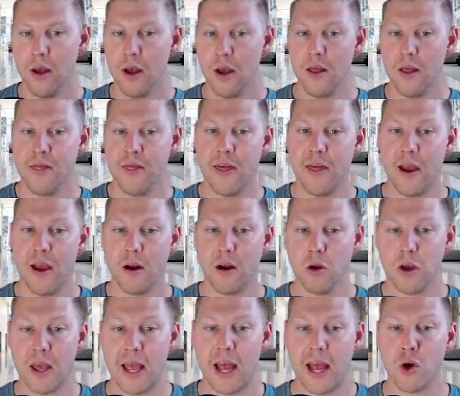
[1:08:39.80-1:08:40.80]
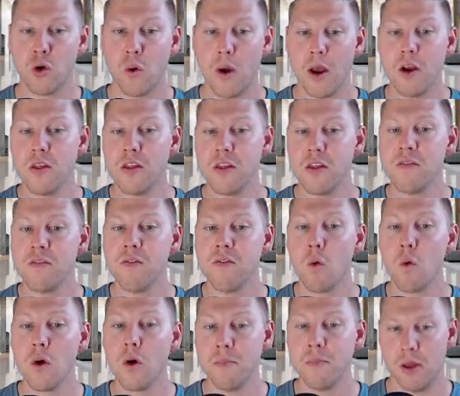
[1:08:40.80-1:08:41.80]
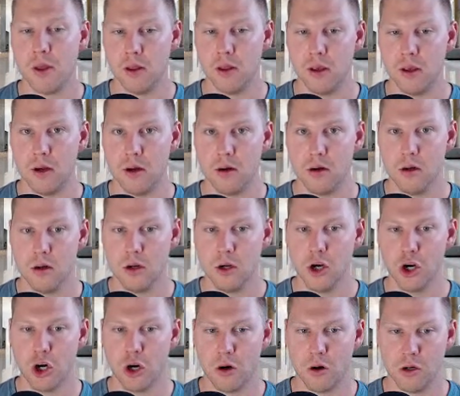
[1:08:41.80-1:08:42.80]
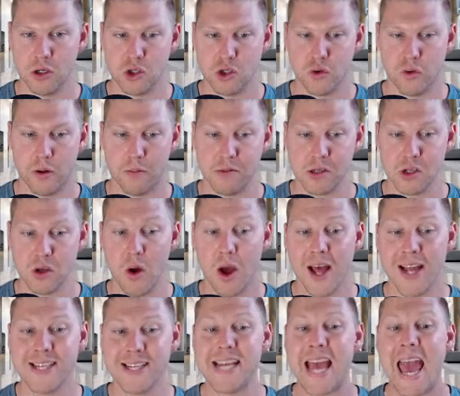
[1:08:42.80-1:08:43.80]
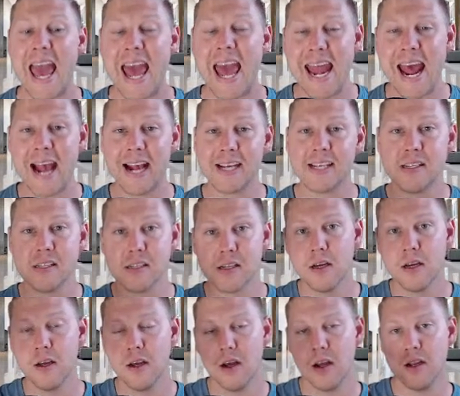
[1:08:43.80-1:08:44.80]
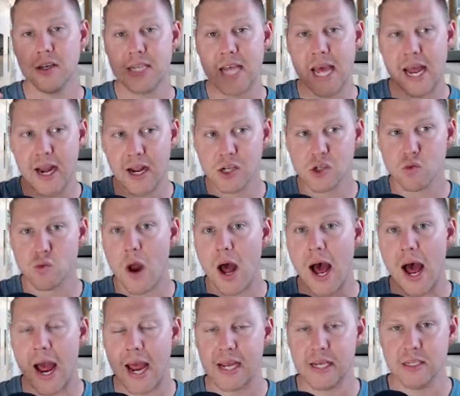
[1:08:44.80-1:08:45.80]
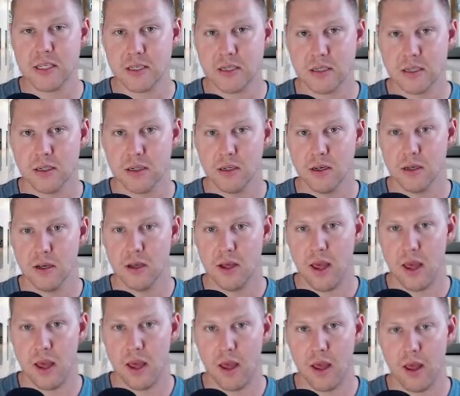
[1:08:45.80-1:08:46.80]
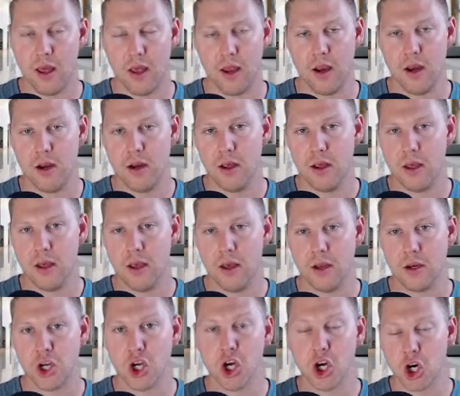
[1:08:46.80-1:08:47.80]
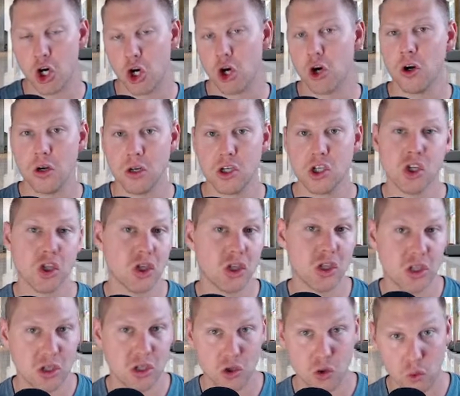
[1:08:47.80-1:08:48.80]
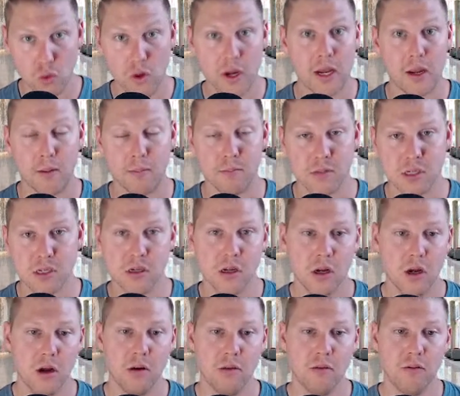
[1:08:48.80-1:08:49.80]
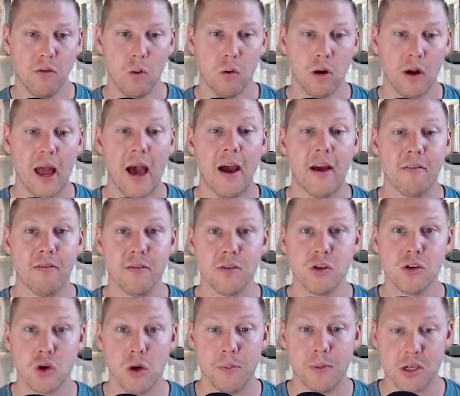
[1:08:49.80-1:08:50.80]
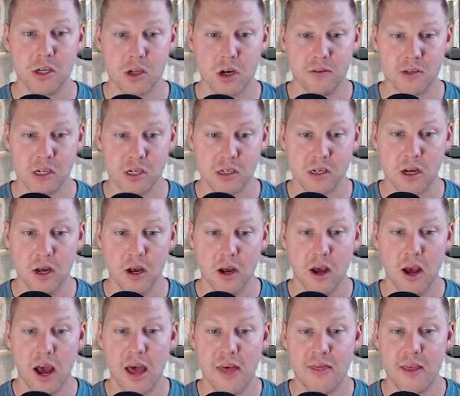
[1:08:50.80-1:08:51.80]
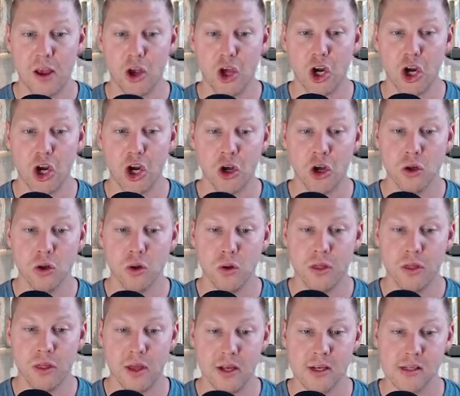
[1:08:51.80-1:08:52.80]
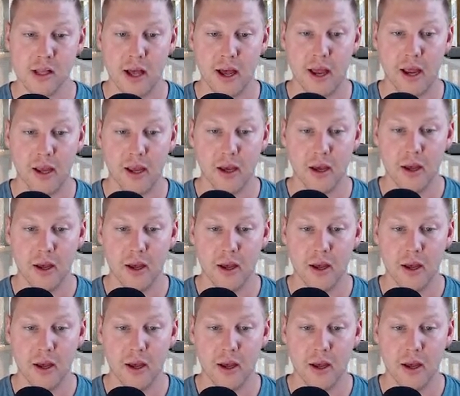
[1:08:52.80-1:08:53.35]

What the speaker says: They're looking at greater than 40 million concurrent streams. So 10x rise in concurrent streams for live streaming services. And they're going to include things like